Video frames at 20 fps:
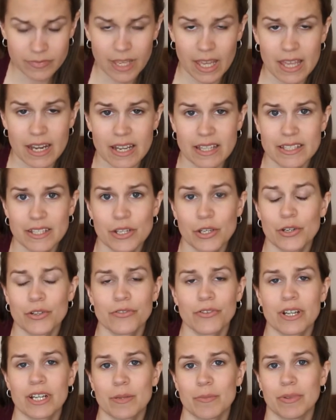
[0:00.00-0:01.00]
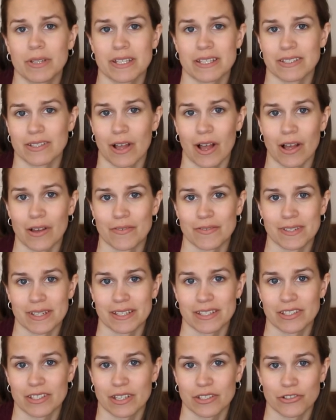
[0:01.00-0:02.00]
And it's incredibly soft.
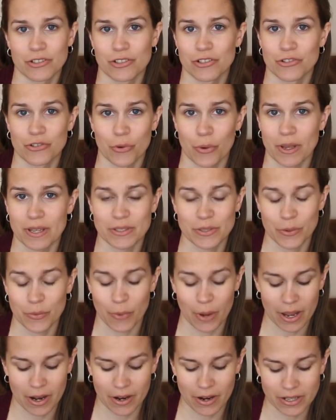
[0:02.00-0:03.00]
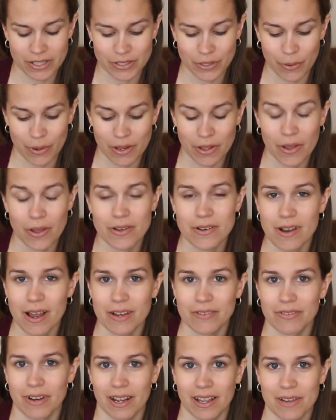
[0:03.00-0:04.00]
It's such a joy to wear. So I could
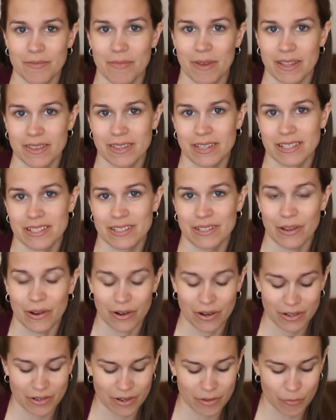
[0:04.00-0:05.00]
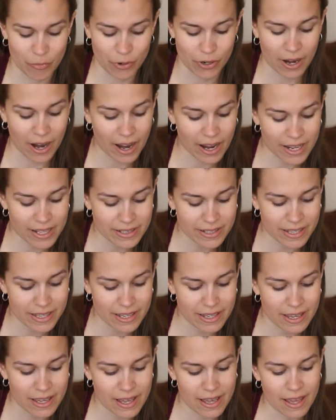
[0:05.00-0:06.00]
not recommend this yarn more
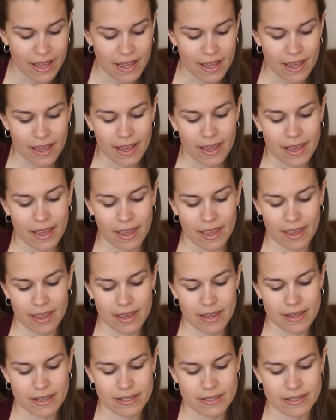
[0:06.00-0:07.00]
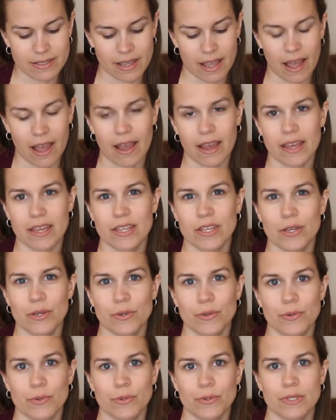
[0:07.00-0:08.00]
highly. And I
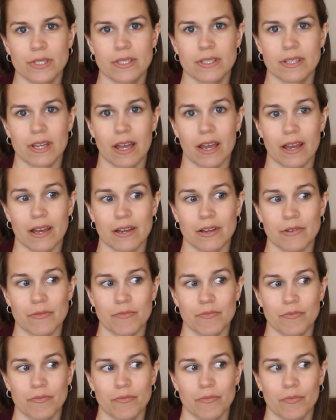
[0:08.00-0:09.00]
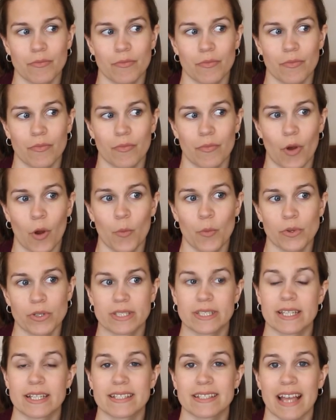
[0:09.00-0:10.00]
used um,
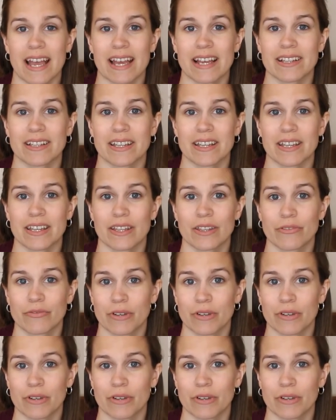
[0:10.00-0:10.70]
almost exactly